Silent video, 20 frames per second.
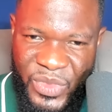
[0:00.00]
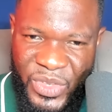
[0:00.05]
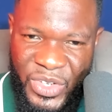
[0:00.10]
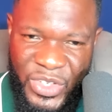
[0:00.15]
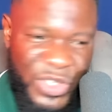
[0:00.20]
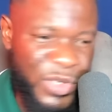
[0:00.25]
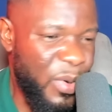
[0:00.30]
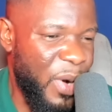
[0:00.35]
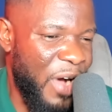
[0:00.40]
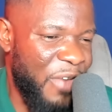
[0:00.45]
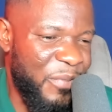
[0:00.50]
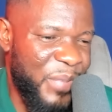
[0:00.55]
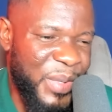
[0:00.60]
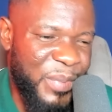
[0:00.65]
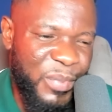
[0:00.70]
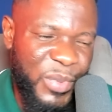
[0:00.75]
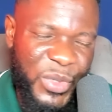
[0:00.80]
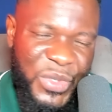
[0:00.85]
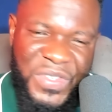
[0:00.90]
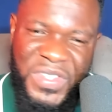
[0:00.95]
You have been
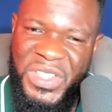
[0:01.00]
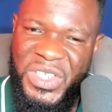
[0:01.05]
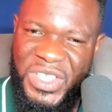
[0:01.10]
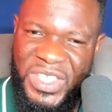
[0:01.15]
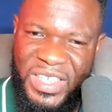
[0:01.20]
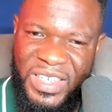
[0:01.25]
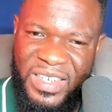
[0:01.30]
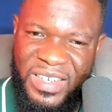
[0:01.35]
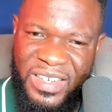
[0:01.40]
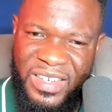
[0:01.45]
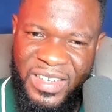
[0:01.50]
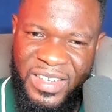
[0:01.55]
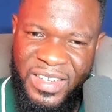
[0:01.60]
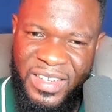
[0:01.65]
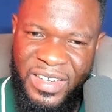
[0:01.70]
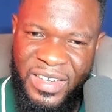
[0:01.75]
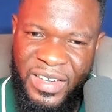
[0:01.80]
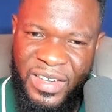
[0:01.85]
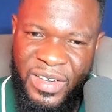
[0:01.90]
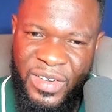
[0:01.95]
positioned
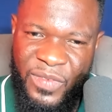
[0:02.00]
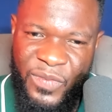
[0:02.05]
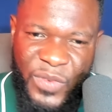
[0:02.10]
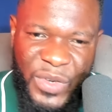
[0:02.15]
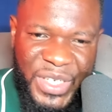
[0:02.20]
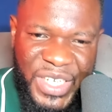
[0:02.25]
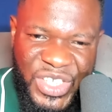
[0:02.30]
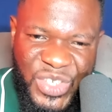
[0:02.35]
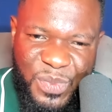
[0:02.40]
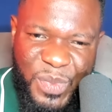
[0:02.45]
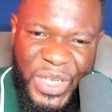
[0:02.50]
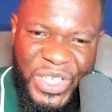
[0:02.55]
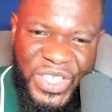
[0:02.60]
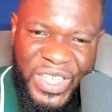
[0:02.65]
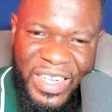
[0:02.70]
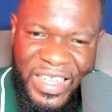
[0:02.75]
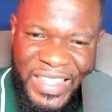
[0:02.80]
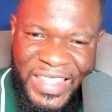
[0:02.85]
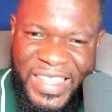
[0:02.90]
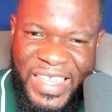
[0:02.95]
for the
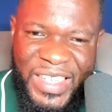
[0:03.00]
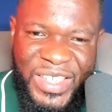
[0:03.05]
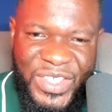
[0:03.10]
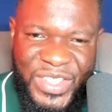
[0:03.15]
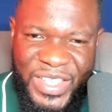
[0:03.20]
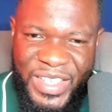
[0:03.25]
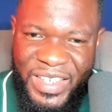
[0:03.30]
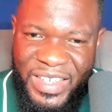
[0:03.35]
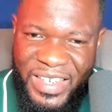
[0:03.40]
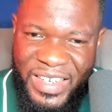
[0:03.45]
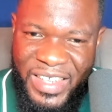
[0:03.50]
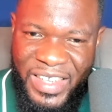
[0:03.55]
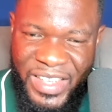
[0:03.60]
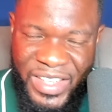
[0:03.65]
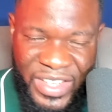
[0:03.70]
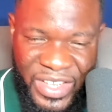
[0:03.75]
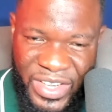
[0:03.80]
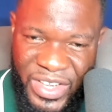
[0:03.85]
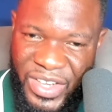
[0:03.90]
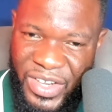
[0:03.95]
special attention
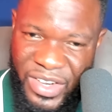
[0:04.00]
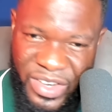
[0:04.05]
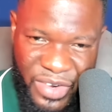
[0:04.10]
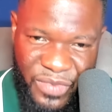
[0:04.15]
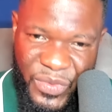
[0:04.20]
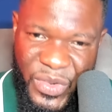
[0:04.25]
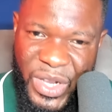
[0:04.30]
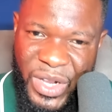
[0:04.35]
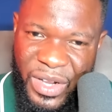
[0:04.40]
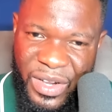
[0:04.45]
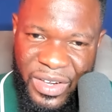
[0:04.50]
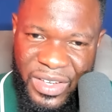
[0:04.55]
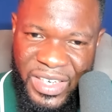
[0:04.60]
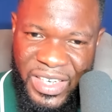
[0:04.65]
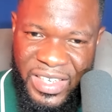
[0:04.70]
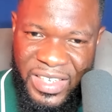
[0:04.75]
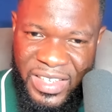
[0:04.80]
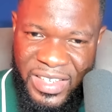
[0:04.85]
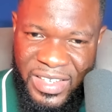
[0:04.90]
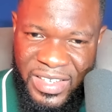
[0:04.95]
of God.
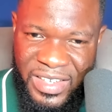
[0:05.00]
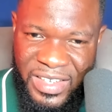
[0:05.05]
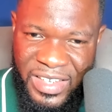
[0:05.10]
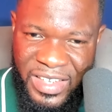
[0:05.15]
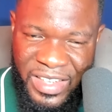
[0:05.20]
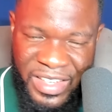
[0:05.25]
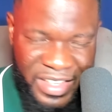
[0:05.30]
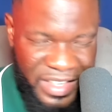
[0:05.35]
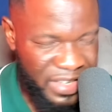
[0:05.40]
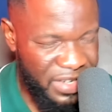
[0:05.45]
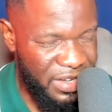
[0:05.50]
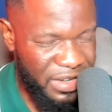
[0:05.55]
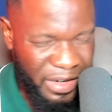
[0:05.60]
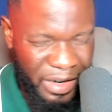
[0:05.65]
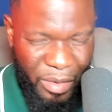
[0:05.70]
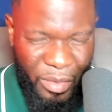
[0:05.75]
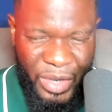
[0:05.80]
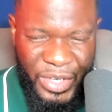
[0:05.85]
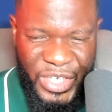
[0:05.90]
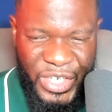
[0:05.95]
I
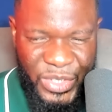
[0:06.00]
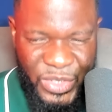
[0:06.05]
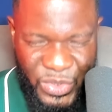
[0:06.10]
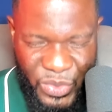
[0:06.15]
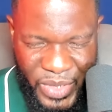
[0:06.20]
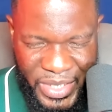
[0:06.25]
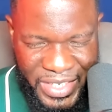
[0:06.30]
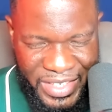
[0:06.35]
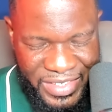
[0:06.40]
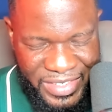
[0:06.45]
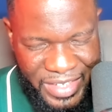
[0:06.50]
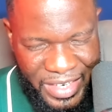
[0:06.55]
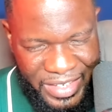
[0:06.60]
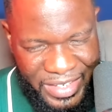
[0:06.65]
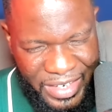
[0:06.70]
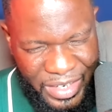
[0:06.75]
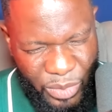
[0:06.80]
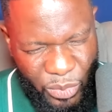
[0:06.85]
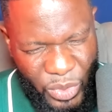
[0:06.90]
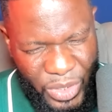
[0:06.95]
want you to understand
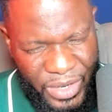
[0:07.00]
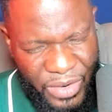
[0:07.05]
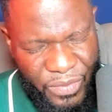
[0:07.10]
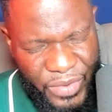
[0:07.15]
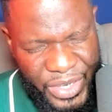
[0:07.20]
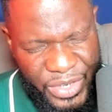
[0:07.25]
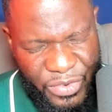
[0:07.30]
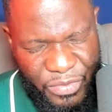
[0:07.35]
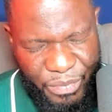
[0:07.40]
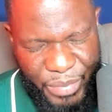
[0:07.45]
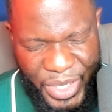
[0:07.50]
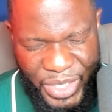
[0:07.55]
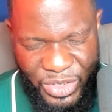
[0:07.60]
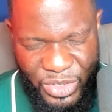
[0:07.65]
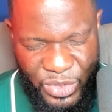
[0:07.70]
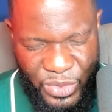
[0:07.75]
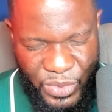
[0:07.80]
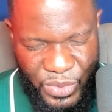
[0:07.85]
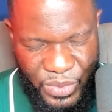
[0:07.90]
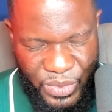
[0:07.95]
that whatever you've been
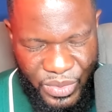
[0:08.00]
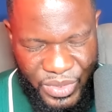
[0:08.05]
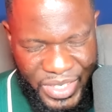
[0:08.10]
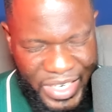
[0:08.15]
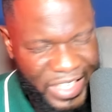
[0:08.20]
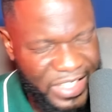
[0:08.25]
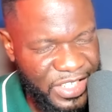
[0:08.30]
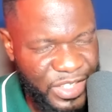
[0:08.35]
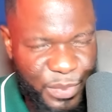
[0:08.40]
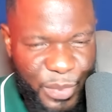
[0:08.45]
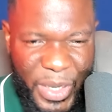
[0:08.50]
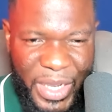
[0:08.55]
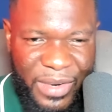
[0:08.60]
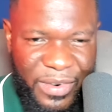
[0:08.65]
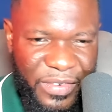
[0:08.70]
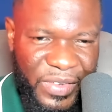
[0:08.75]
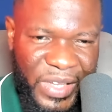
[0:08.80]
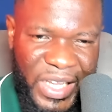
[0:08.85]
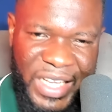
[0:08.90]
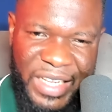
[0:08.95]
through, that is part
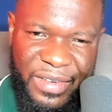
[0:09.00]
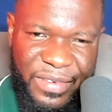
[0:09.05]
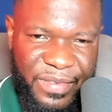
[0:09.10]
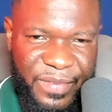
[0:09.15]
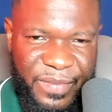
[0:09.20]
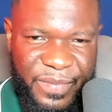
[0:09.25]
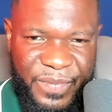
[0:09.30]
of life.